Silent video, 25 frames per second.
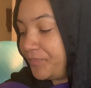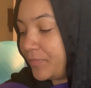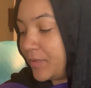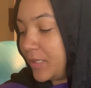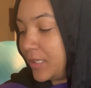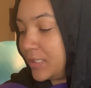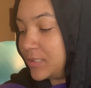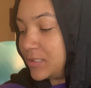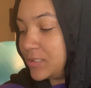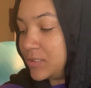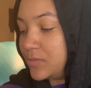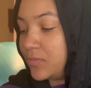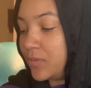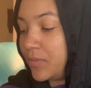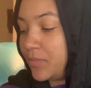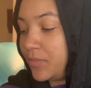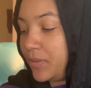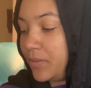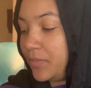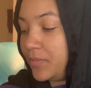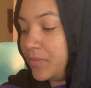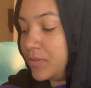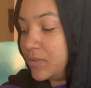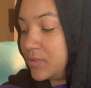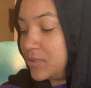just want
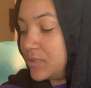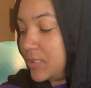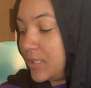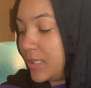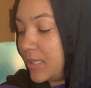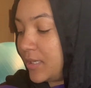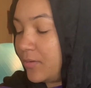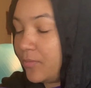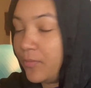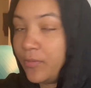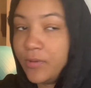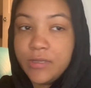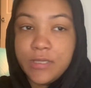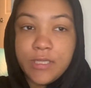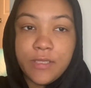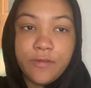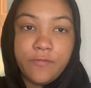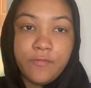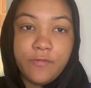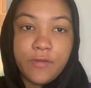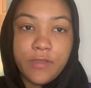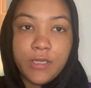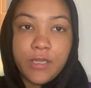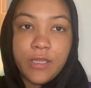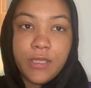people to get what they
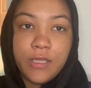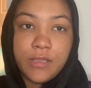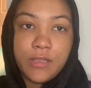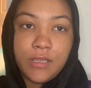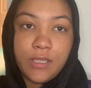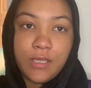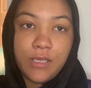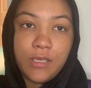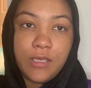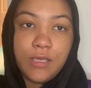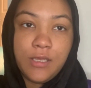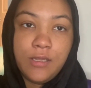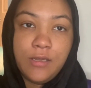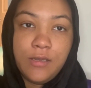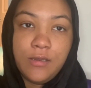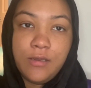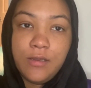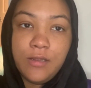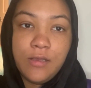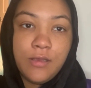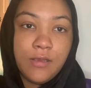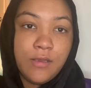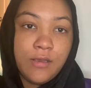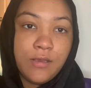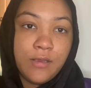feel like they can
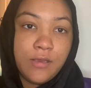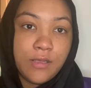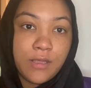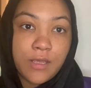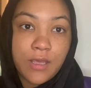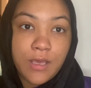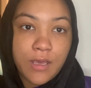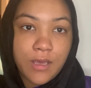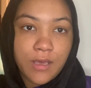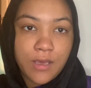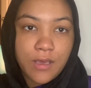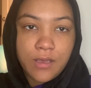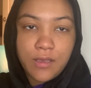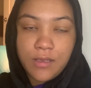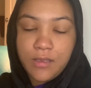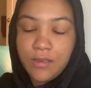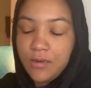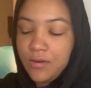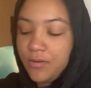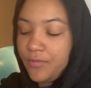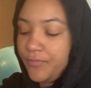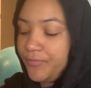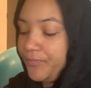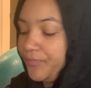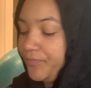get.
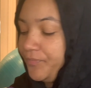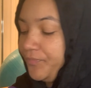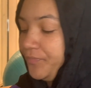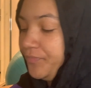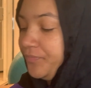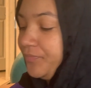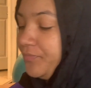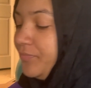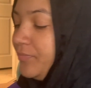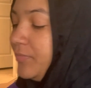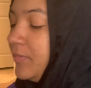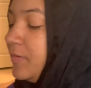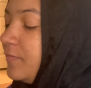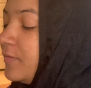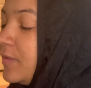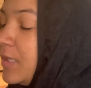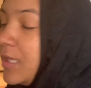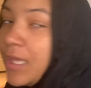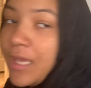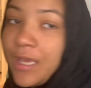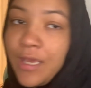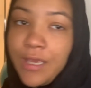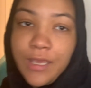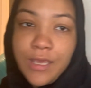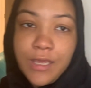They
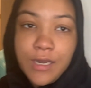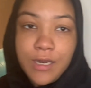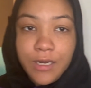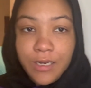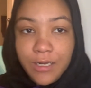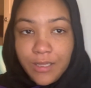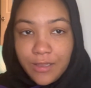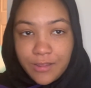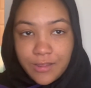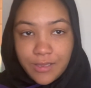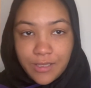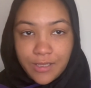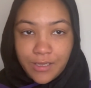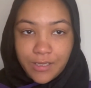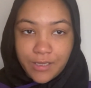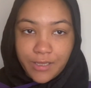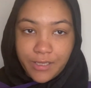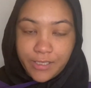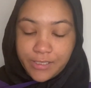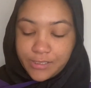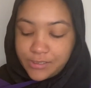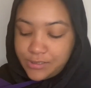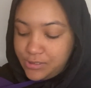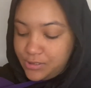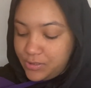can't get anything,
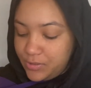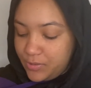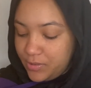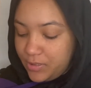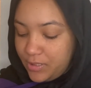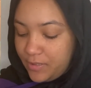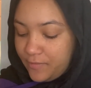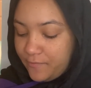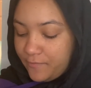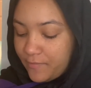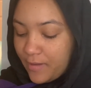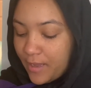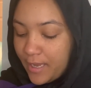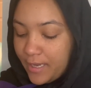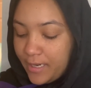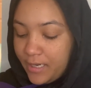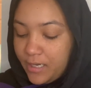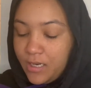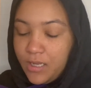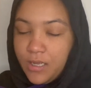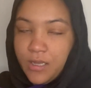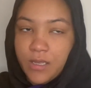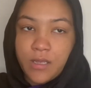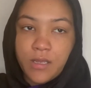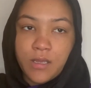like it's totally fine.
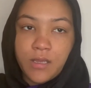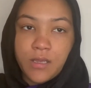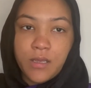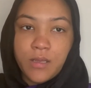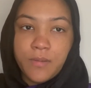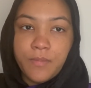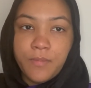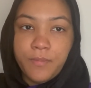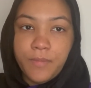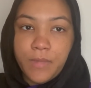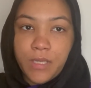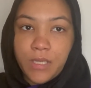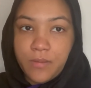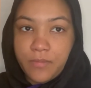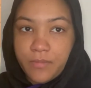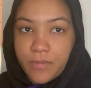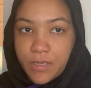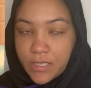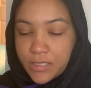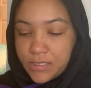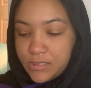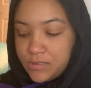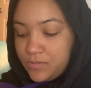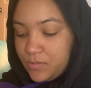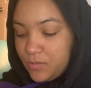Me and my
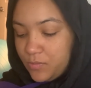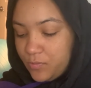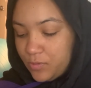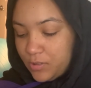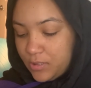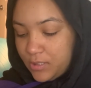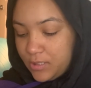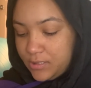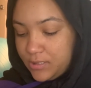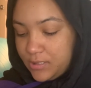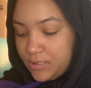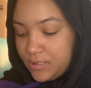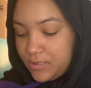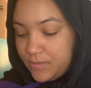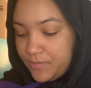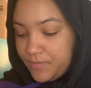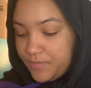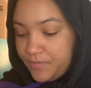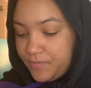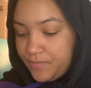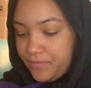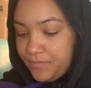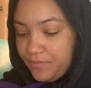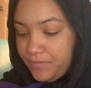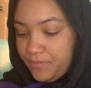husband will end up
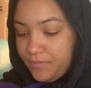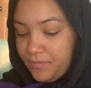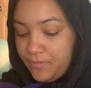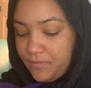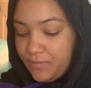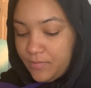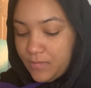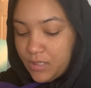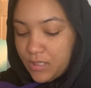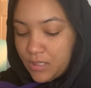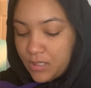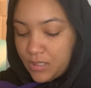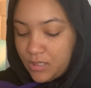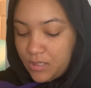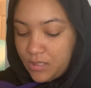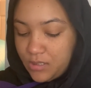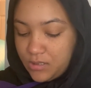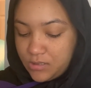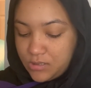getting